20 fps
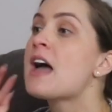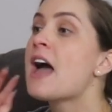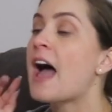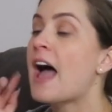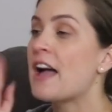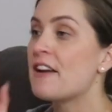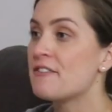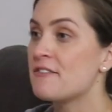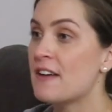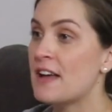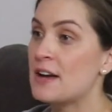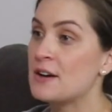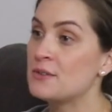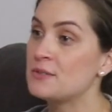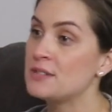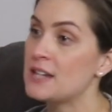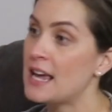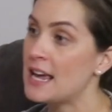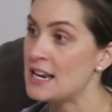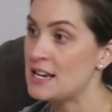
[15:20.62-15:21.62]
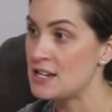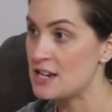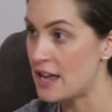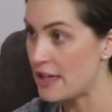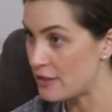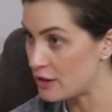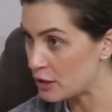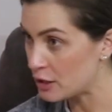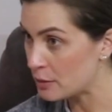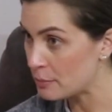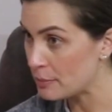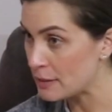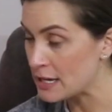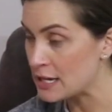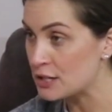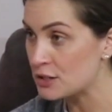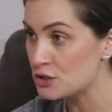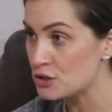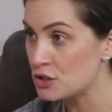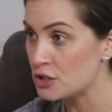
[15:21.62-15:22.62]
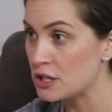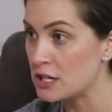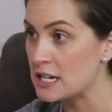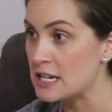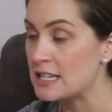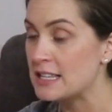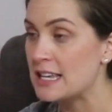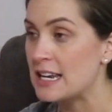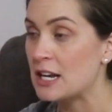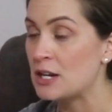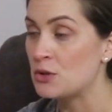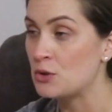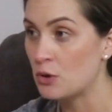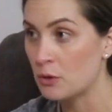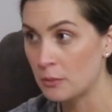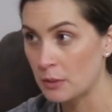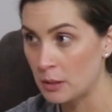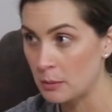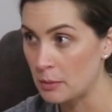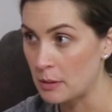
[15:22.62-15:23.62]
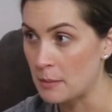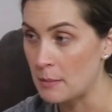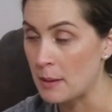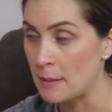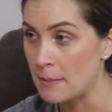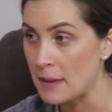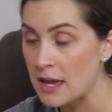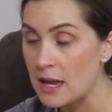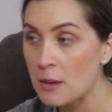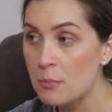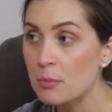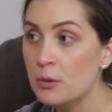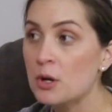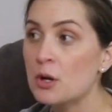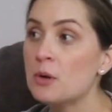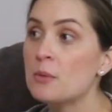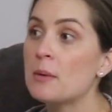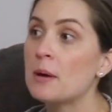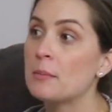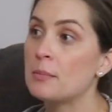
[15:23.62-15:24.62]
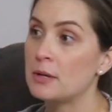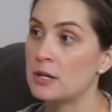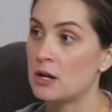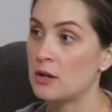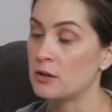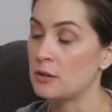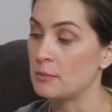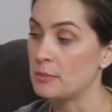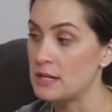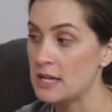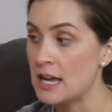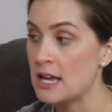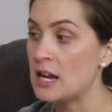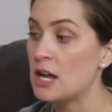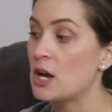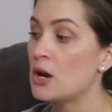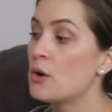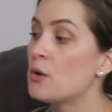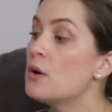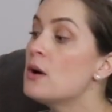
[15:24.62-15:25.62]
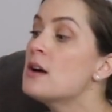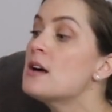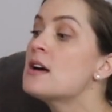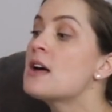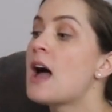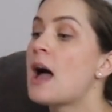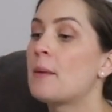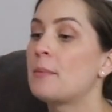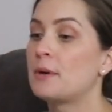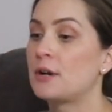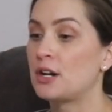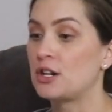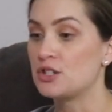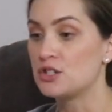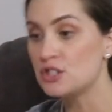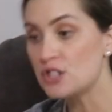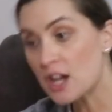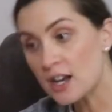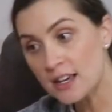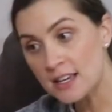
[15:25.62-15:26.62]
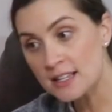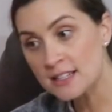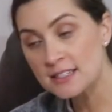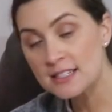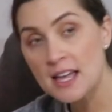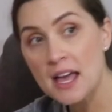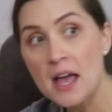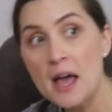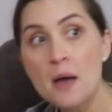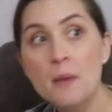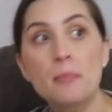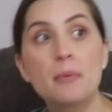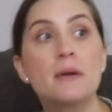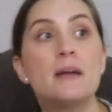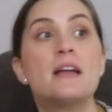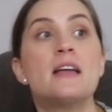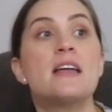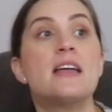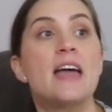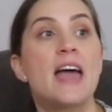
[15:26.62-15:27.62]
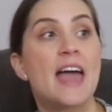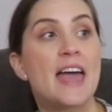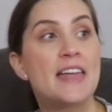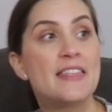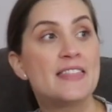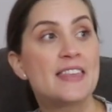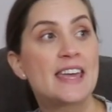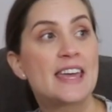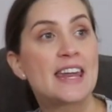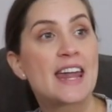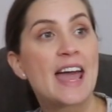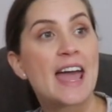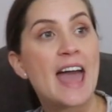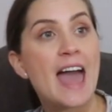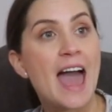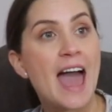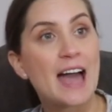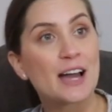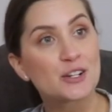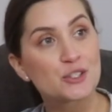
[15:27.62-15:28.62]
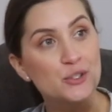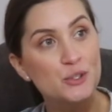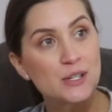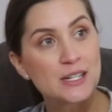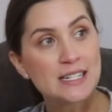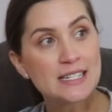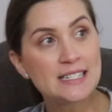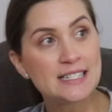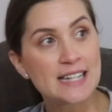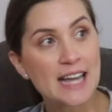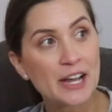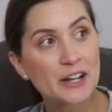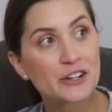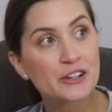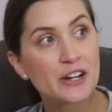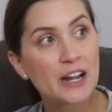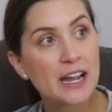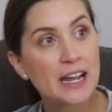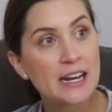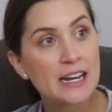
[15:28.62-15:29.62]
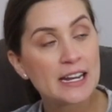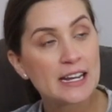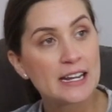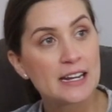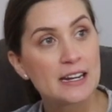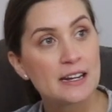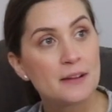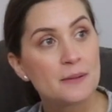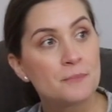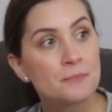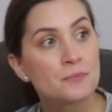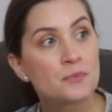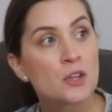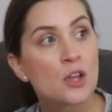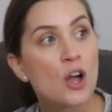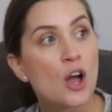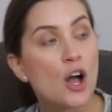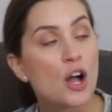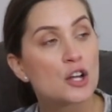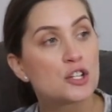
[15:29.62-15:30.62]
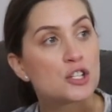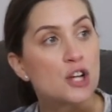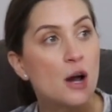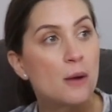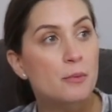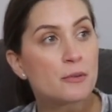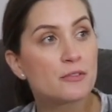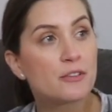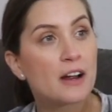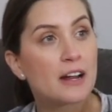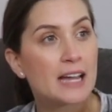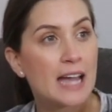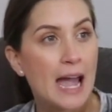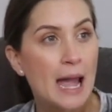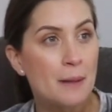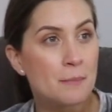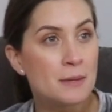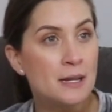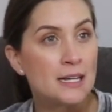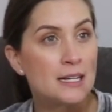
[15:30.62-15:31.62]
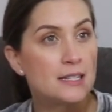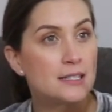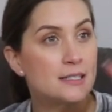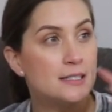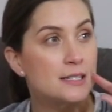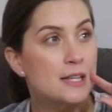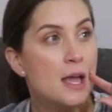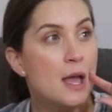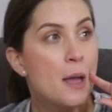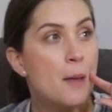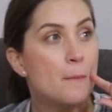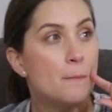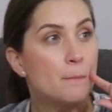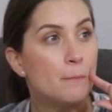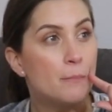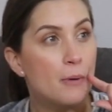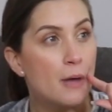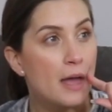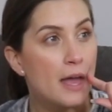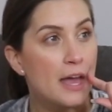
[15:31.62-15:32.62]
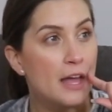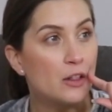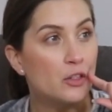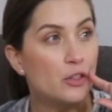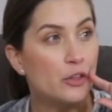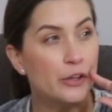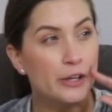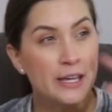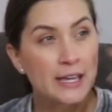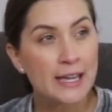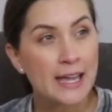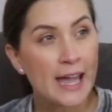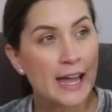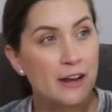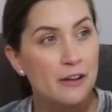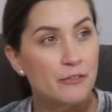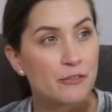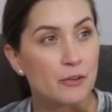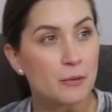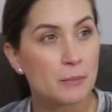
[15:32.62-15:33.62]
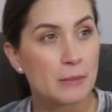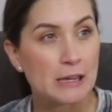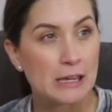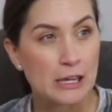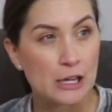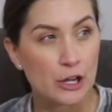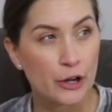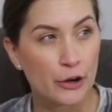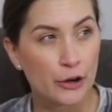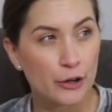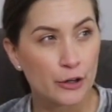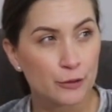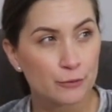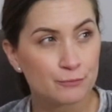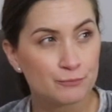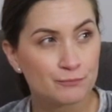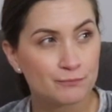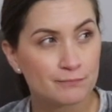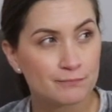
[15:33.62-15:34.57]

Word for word: I found another pink tree that I normally put in my makeup room. I put it on the piano. I put our stockings up. And then I actually decorated on top of our cabinets. But looking at it from here,